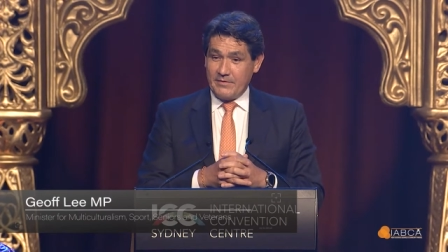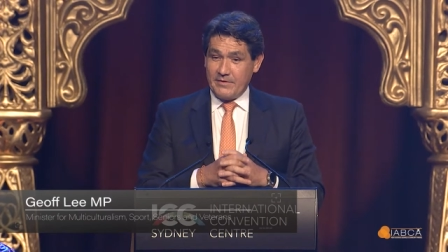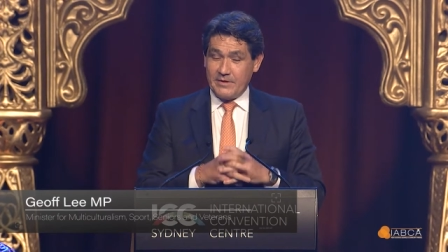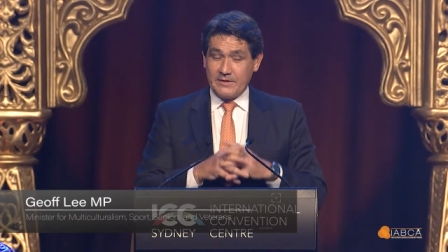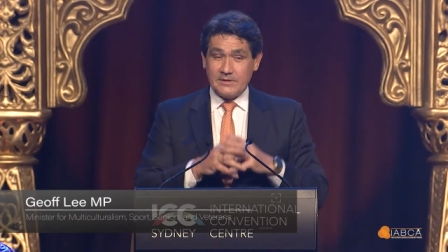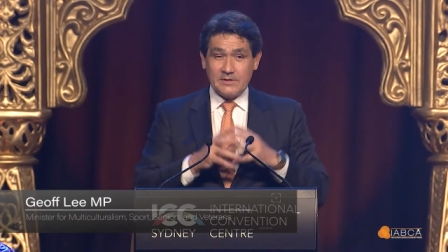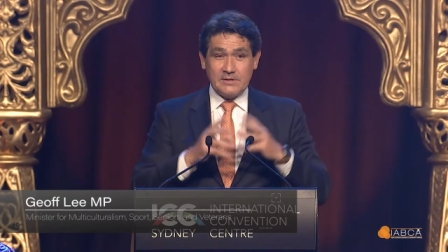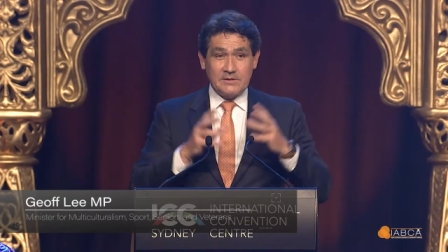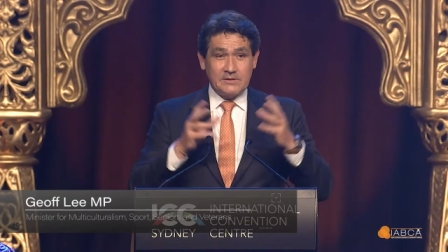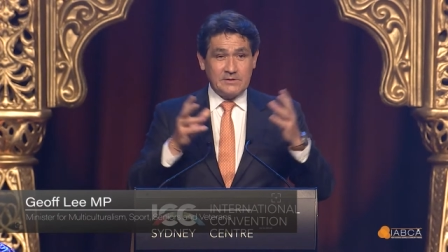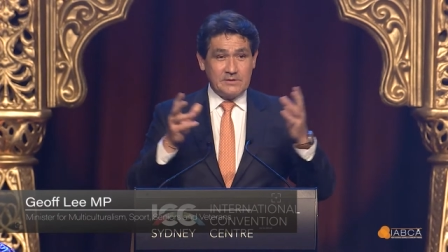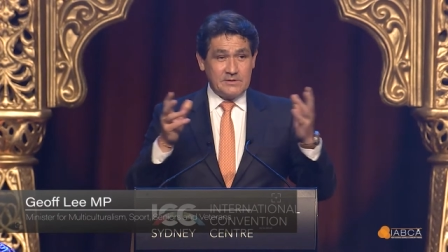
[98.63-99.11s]

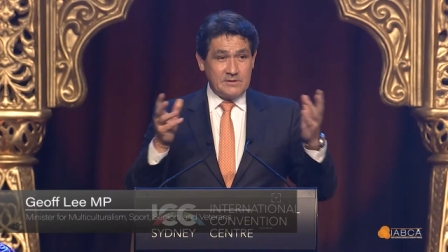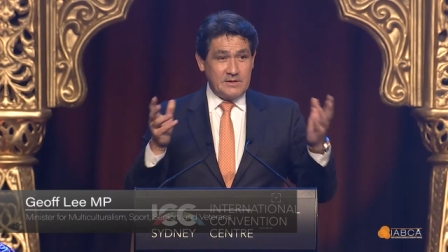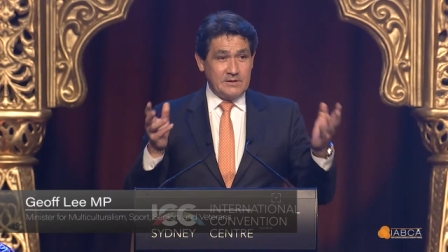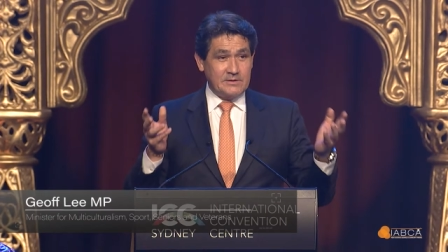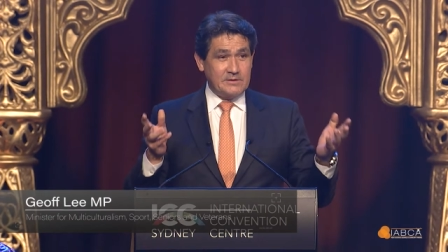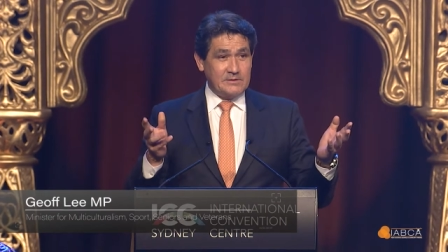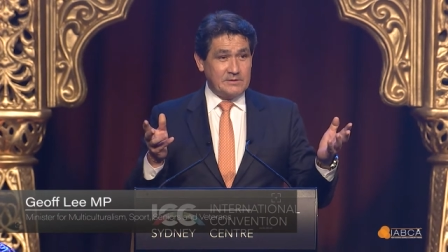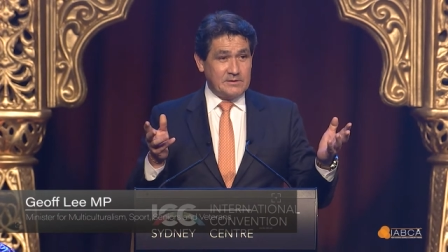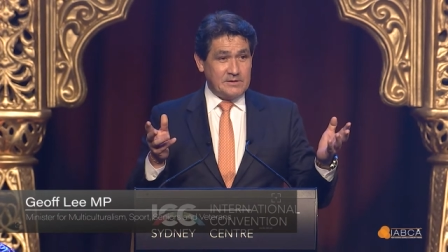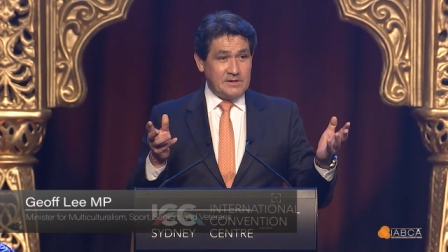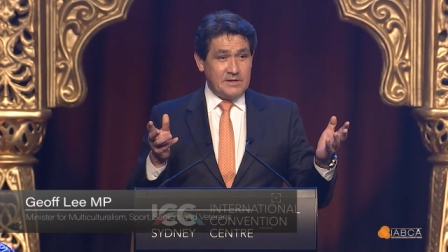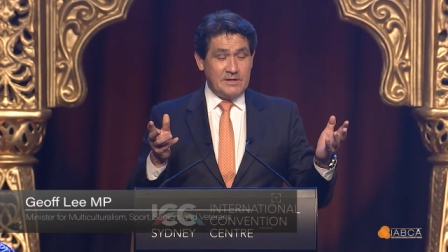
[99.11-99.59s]
This is this,
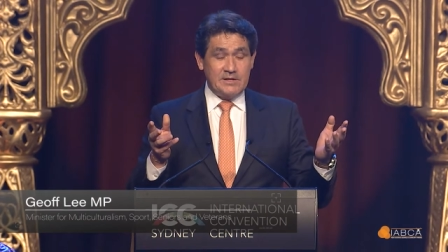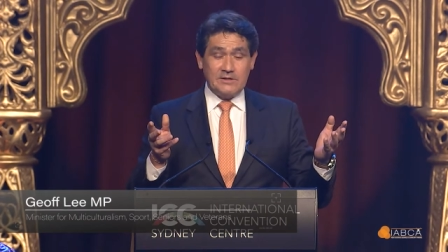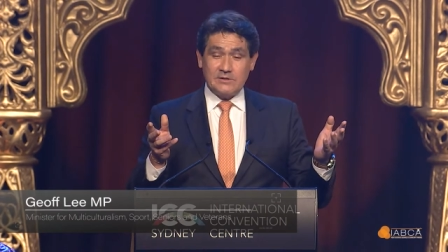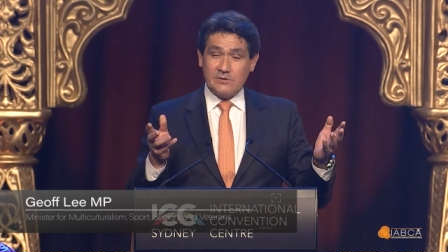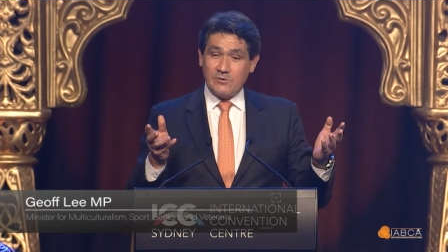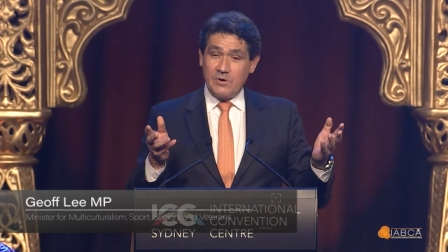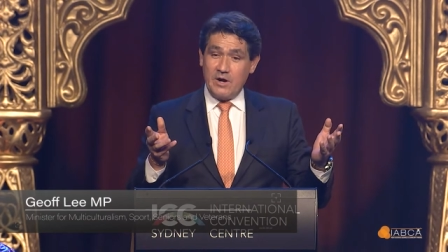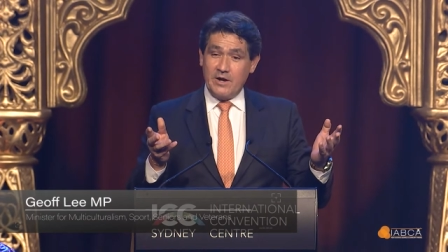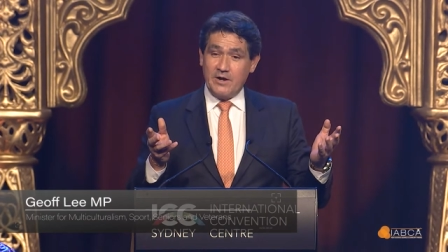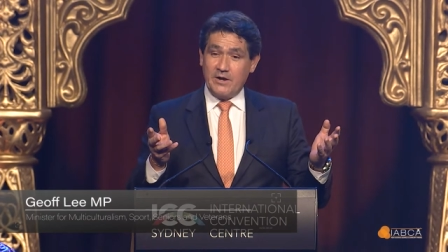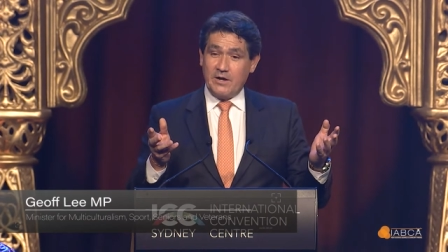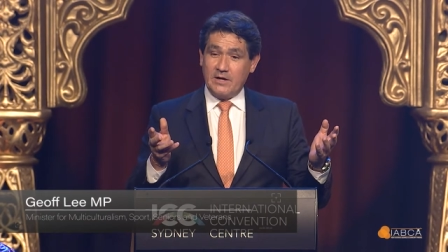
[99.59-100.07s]
Sydney's
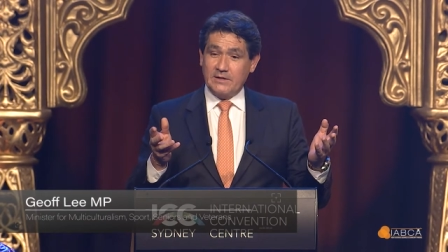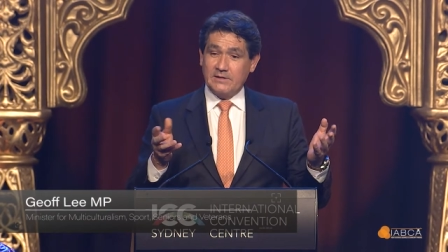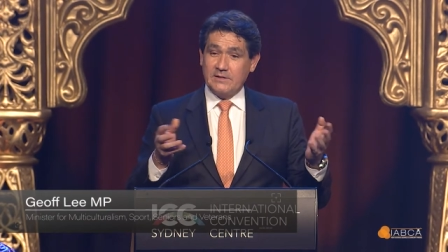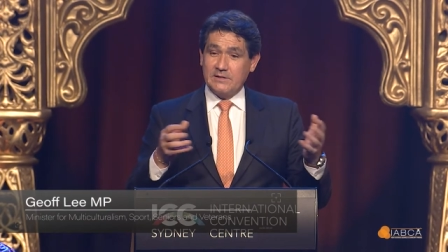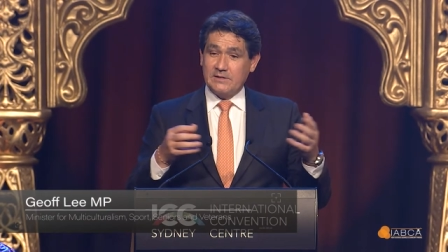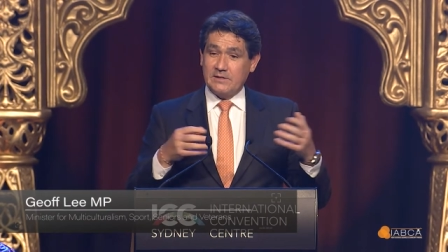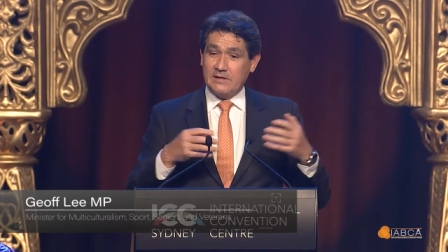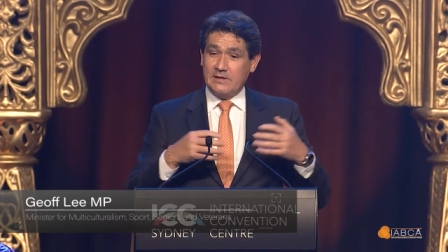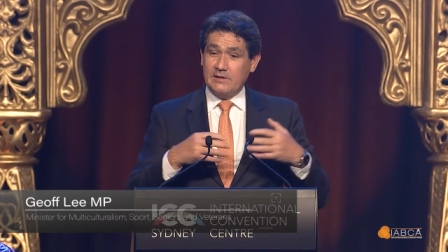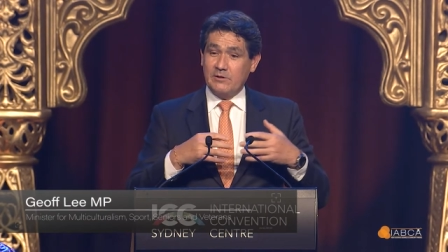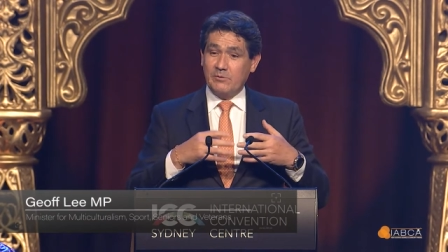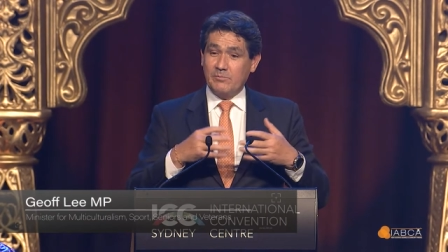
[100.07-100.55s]
quite nice.
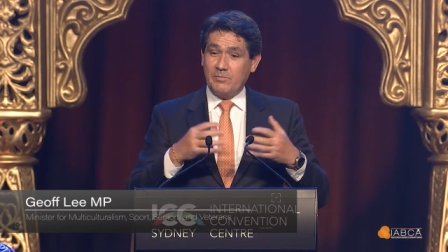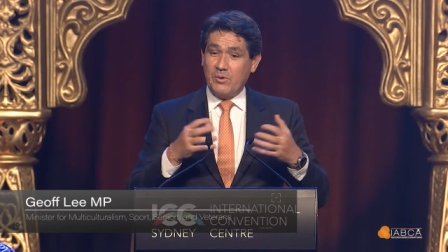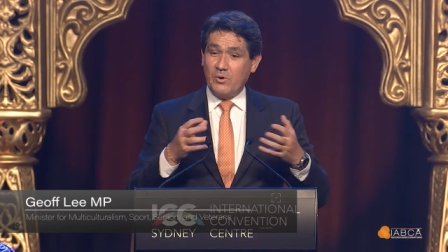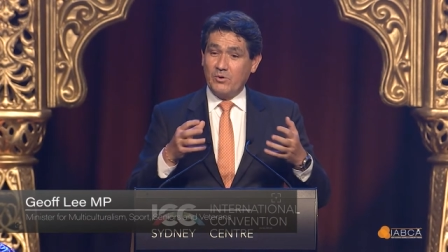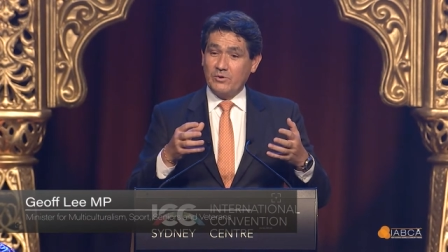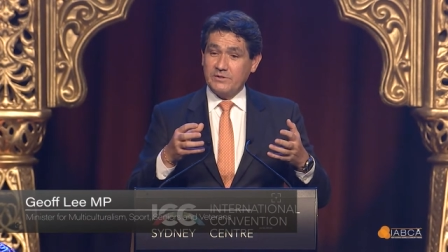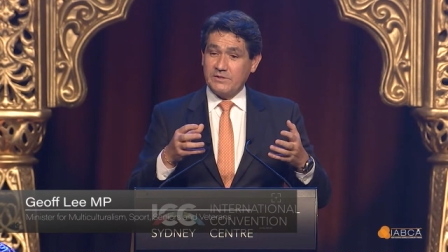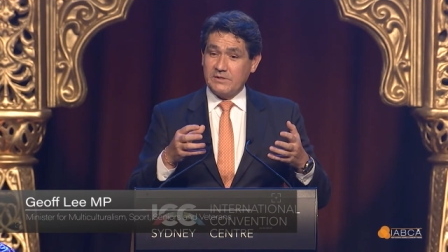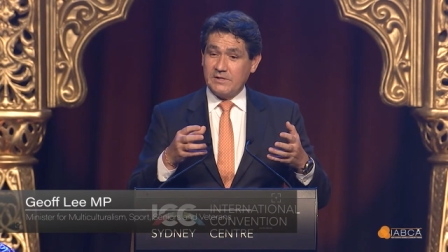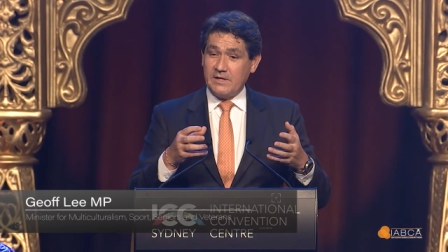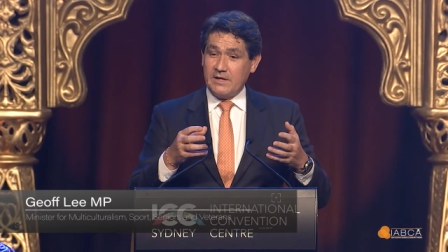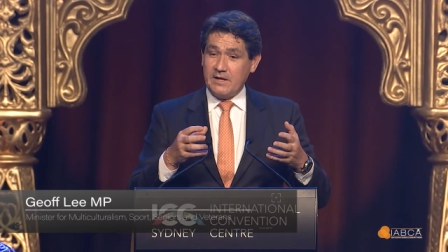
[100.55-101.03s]
It's a little
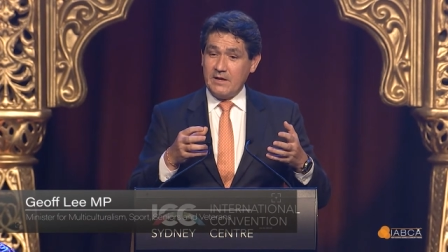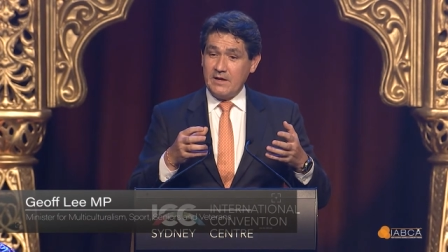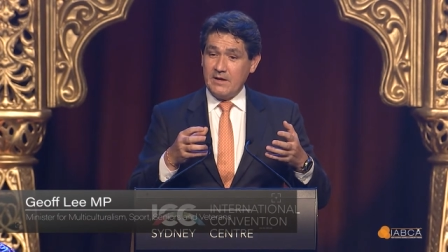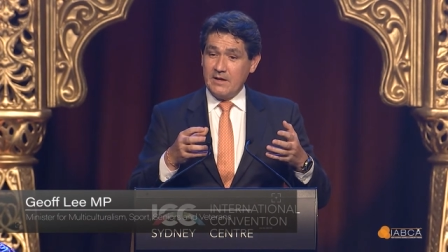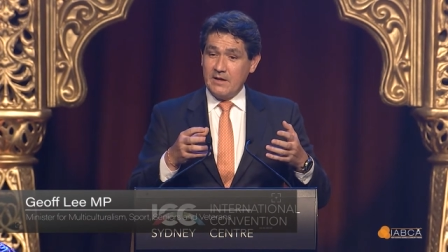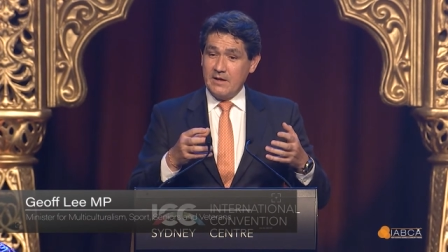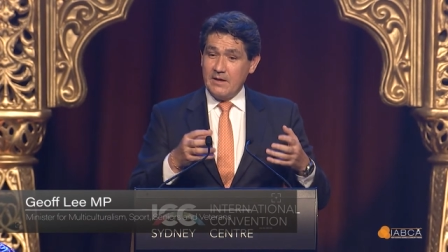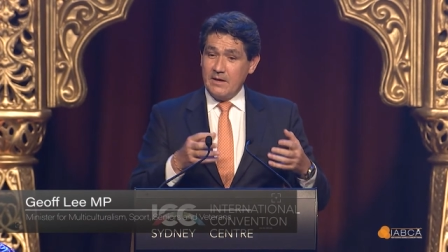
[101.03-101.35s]
port city,